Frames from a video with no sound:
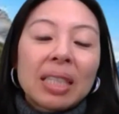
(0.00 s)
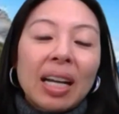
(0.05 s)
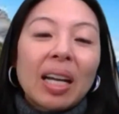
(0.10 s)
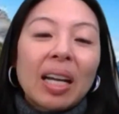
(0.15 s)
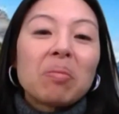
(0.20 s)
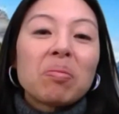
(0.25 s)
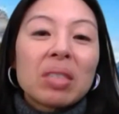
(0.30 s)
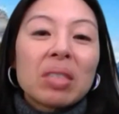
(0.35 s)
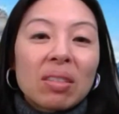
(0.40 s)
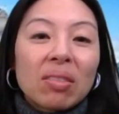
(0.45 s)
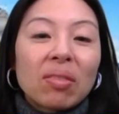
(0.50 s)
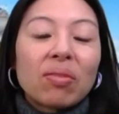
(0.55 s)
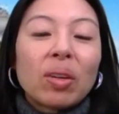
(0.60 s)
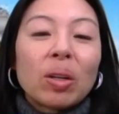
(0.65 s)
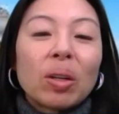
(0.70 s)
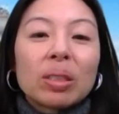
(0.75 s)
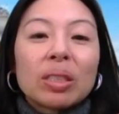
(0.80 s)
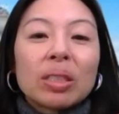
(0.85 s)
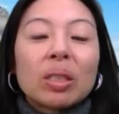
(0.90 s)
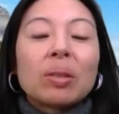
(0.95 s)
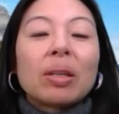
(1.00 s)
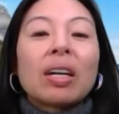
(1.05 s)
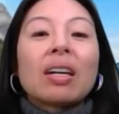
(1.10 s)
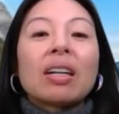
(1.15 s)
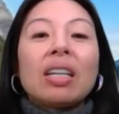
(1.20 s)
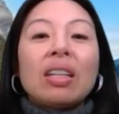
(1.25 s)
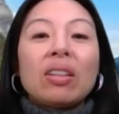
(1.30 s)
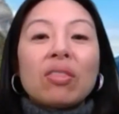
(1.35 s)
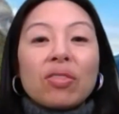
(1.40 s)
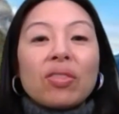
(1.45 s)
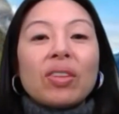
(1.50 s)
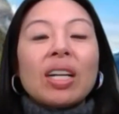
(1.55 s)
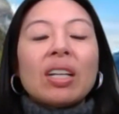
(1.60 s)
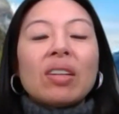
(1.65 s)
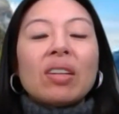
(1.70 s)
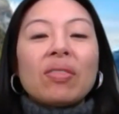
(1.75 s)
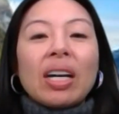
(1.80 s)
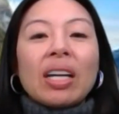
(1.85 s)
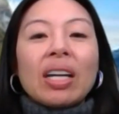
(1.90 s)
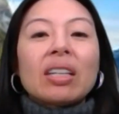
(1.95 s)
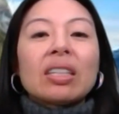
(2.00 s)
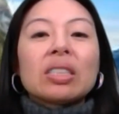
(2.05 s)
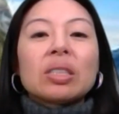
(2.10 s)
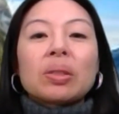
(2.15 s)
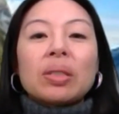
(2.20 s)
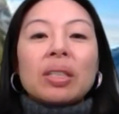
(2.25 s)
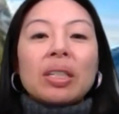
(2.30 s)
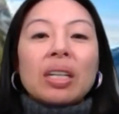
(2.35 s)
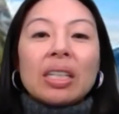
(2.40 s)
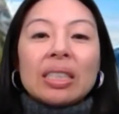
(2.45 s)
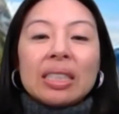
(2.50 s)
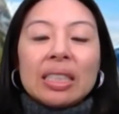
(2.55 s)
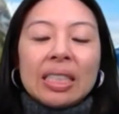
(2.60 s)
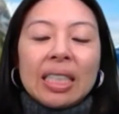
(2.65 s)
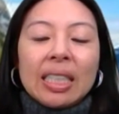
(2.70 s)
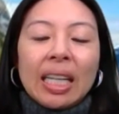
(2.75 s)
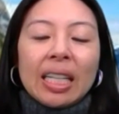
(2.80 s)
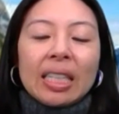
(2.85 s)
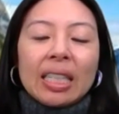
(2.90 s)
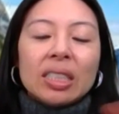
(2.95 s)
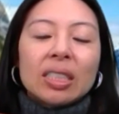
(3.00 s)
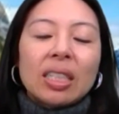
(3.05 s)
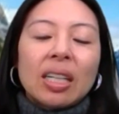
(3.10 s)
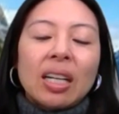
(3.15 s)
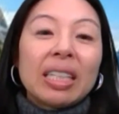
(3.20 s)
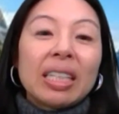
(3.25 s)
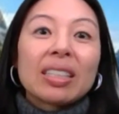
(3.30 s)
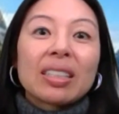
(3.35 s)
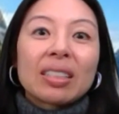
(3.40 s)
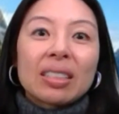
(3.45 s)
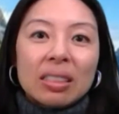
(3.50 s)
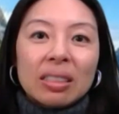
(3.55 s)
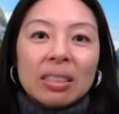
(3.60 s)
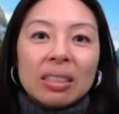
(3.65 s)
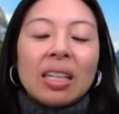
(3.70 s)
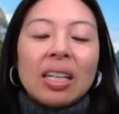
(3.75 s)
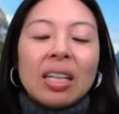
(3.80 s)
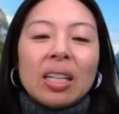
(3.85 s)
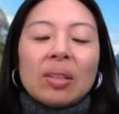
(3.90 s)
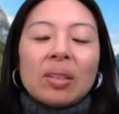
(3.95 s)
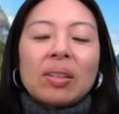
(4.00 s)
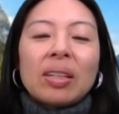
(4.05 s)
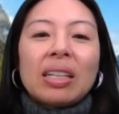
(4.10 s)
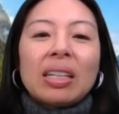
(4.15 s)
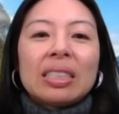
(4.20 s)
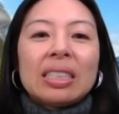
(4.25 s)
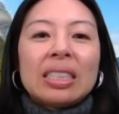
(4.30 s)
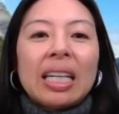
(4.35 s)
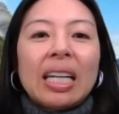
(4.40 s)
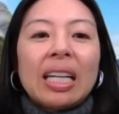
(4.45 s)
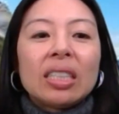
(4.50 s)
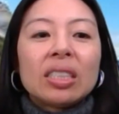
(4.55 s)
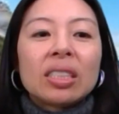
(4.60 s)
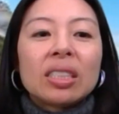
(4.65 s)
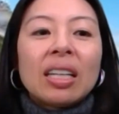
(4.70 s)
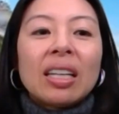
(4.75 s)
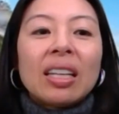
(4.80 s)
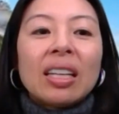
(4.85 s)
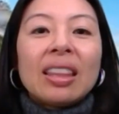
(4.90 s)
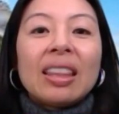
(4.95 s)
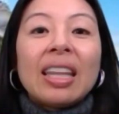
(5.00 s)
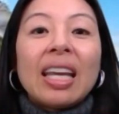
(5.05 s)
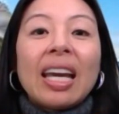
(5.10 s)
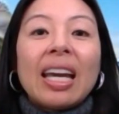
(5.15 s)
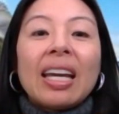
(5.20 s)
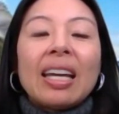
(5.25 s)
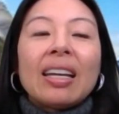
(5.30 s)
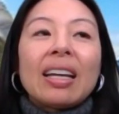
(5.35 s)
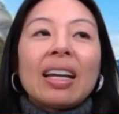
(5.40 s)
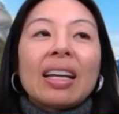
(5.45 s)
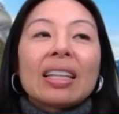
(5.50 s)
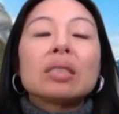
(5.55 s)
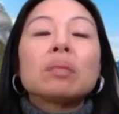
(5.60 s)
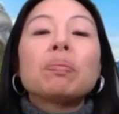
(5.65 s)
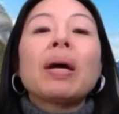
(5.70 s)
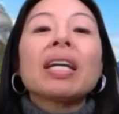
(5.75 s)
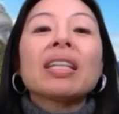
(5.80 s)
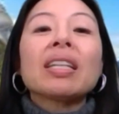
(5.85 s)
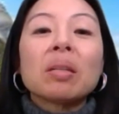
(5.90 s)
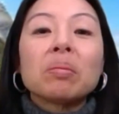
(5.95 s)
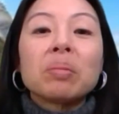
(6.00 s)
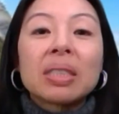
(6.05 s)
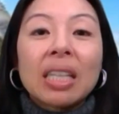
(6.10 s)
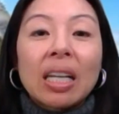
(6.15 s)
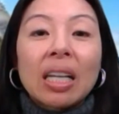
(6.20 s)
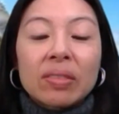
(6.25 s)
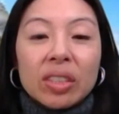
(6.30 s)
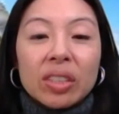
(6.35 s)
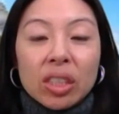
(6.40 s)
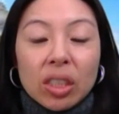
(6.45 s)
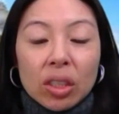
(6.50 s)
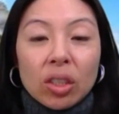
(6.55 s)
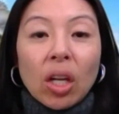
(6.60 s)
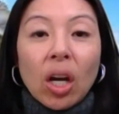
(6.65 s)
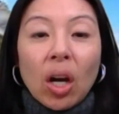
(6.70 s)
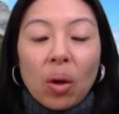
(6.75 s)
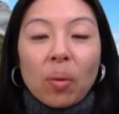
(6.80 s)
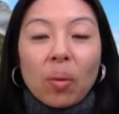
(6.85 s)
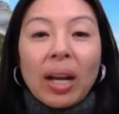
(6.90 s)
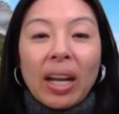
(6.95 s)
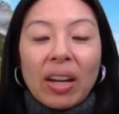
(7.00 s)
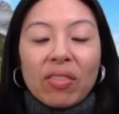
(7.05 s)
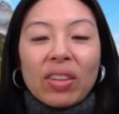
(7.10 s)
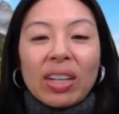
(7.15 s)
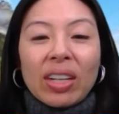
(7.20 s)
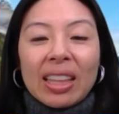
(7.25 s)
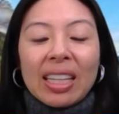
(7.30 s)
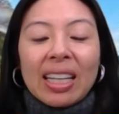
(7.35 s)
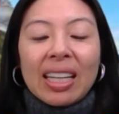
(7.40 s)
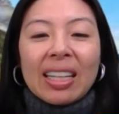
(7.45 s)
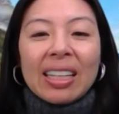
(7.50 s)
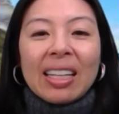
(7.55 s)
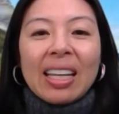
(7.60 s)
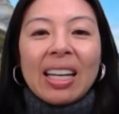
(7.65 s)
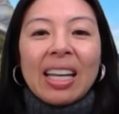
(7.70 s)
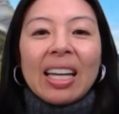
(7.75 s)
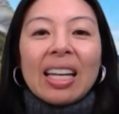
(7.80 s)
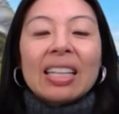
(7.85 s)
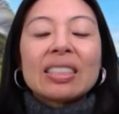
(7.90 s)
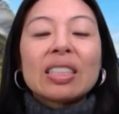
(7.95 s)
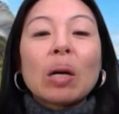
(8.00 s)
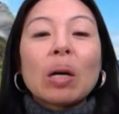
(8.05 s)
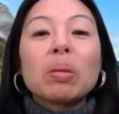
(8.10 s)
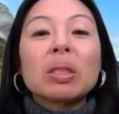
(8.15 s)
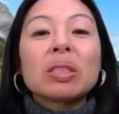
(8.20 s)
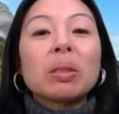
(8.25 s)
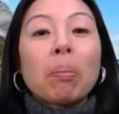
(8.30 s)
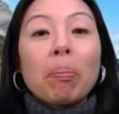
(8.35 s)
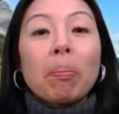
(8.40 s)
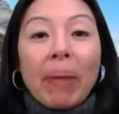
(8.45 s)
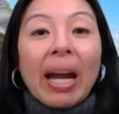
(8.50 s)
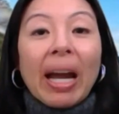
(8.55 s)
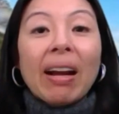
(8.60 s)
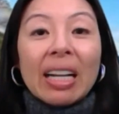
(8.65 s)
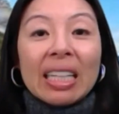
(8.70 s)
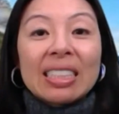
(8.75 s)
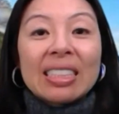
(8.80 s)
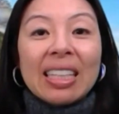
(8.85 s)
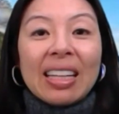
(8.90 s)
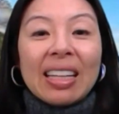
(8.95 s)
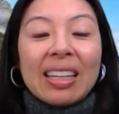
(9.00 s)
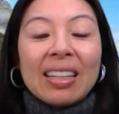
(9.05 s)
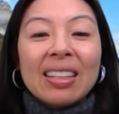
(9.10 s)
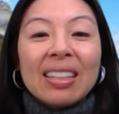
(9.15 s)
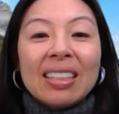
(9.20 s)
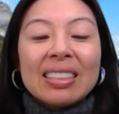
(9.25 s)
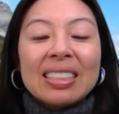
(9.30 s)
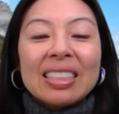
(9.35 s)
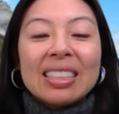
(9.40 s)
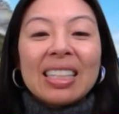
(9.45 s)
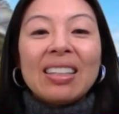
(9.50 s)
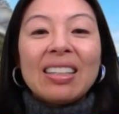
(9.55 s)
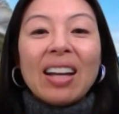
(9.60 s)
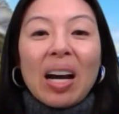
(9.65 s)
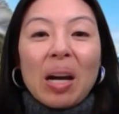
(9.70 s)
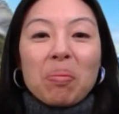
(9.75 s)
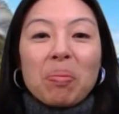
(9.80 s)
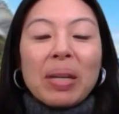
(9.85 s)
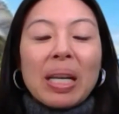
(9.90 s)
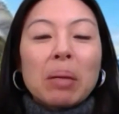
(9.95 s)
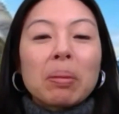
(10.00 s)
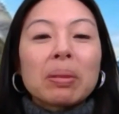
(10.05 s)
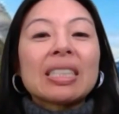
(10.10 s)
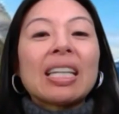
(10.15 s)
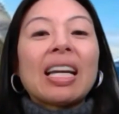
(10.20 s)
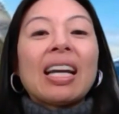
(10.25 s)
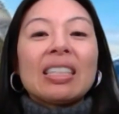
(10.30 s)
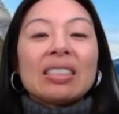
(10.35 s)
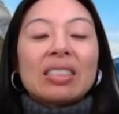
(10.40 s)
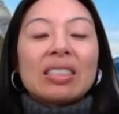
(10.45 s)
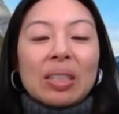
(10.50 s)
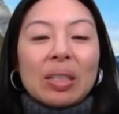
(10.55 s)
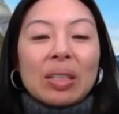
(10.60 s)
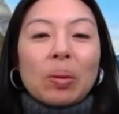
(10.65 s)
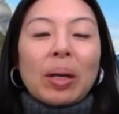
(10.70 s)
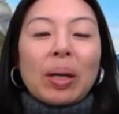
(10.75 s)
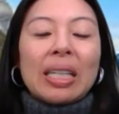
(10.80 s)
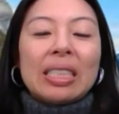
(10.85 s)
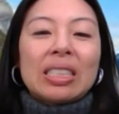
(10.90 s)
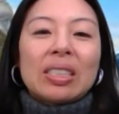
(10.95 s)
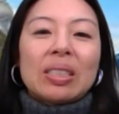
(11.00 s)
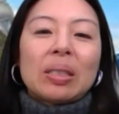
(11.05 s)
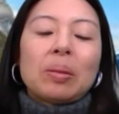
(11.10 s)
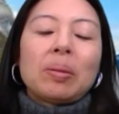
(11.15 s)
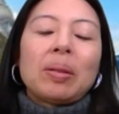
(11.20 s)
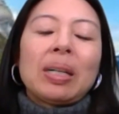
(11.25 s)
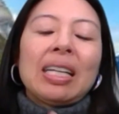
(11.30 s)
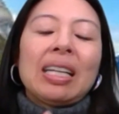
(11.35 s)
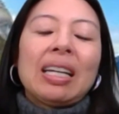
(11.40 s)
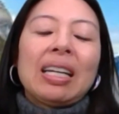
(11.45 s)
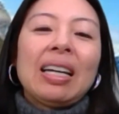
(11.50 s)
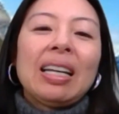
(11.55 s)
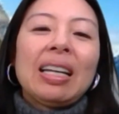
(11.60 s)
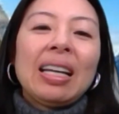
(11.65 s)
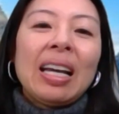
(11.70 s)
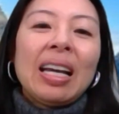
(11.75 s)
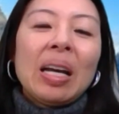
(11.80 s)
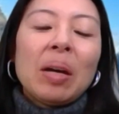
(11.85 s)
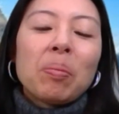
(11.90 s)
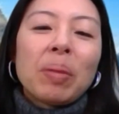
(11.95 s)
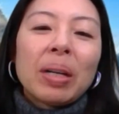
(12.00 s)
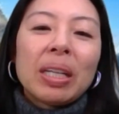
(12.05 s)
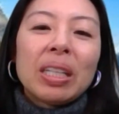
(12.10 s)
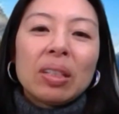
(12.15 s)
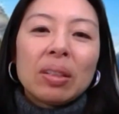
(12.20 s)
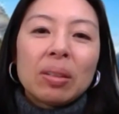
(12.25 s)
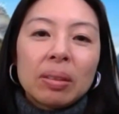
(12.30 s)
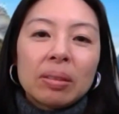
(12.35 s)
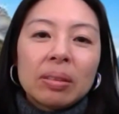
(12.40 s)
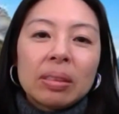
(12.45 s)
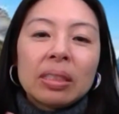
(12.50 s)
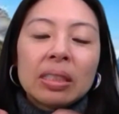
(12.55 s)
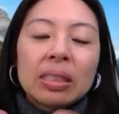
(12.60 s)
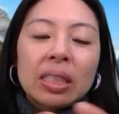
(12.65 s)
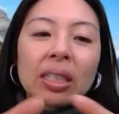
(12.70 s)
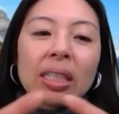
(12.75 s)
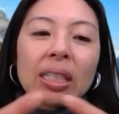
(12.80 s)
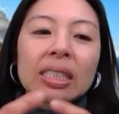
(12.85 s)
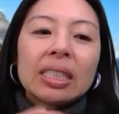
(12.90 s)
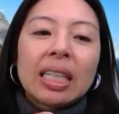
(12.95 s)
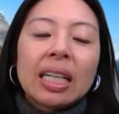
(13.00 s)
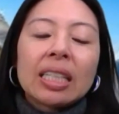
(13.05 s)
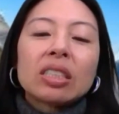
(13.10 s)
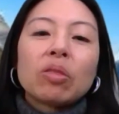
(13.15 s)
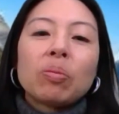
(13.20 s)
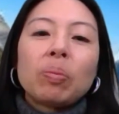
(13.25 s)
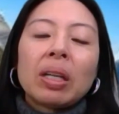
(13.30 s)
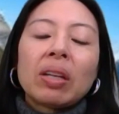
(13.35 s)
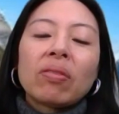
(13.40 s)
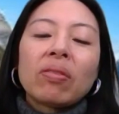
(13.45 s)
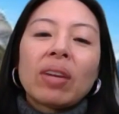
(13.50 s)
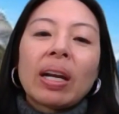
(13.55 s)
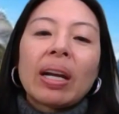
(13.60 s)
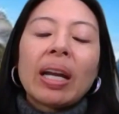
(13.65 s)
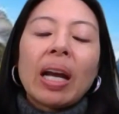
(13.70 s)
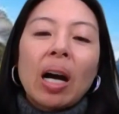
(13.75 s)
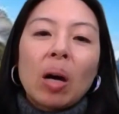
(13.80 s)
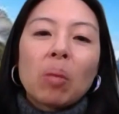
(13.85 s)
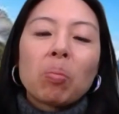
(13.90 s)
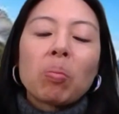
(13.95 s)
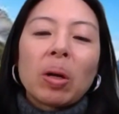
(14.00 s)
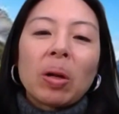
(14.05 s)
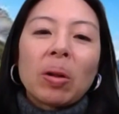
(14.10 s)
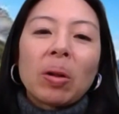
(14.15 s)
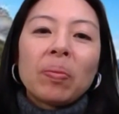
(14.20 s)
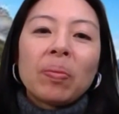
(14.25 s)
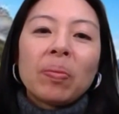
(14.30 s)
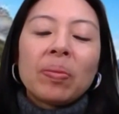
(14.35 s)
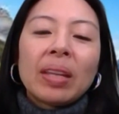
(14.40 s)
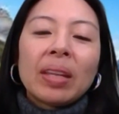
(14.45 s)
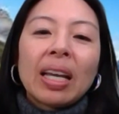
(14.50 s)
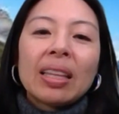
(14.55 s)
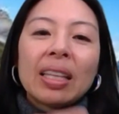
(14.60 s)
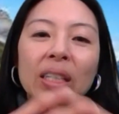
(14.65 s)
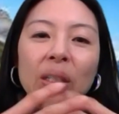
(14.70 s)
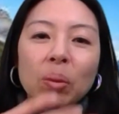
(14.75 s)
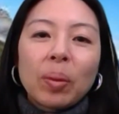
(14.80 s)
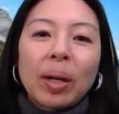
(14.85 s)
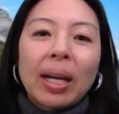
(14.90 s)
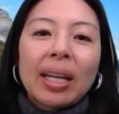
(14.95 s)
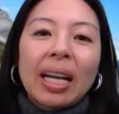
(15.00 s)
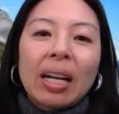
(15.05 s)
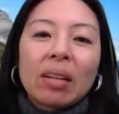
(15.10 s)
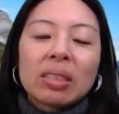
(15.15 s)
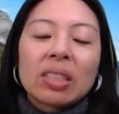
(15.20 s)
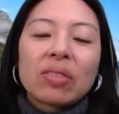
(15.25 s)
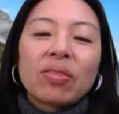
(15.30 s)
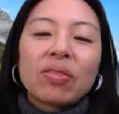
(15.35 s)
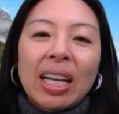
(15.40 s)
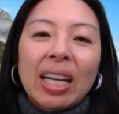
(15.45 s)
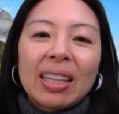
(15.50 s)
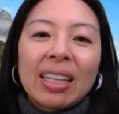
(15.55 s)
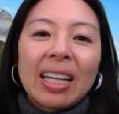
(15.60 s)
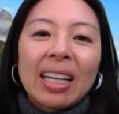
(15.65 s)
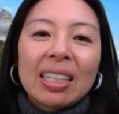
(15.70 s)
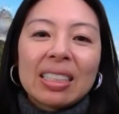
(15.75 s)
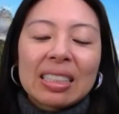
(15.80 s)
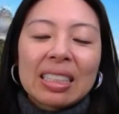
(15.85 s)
sometimes folks who are in front of others, who are on stage, leaders who are on stage, they expect themselves to know everything. And it's almost embarrassing to not be able to answer a question or whatnot. But you took a stance of being very humble, and then you went out to find the